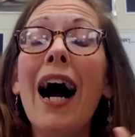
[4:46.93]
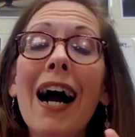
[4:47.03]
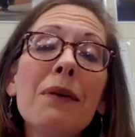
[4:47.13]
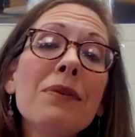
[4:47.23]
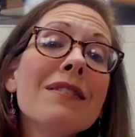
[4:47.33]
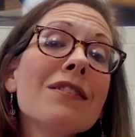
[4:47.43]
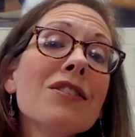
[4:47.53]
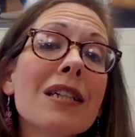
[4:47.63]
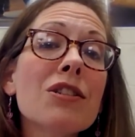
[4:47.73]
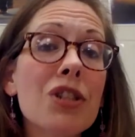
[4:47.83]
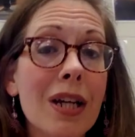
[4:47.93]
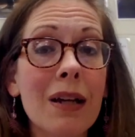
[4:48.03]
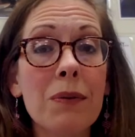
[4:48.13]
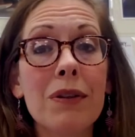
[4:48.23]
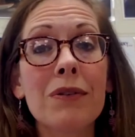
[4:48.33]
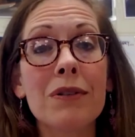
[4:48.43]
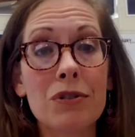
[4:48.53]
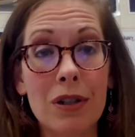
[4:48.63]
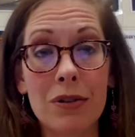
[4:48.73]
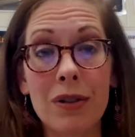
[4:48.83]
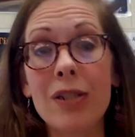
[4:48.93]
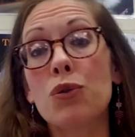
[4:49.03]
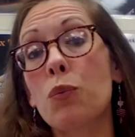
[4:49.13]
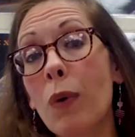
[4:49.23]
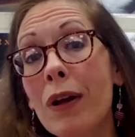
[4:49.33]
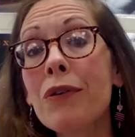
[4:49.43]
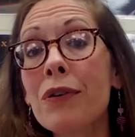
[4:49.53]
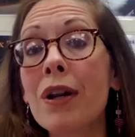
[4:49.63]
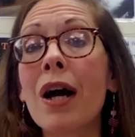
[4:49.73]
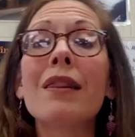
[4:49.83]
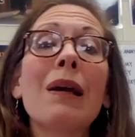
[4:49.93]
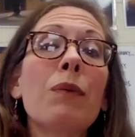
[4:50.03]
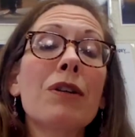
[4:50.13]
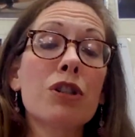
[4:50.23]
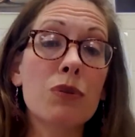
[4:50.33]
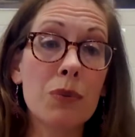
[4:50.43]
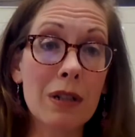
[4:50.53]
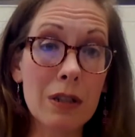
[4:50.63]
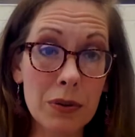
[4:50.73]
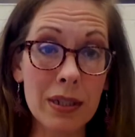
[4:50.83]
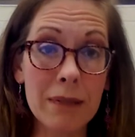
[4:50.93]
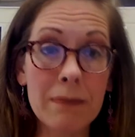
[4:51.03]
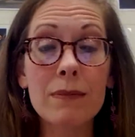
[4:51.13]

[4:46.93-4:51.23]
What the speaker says: I would suggest checking with your instructor as to whether or not they want you to include it.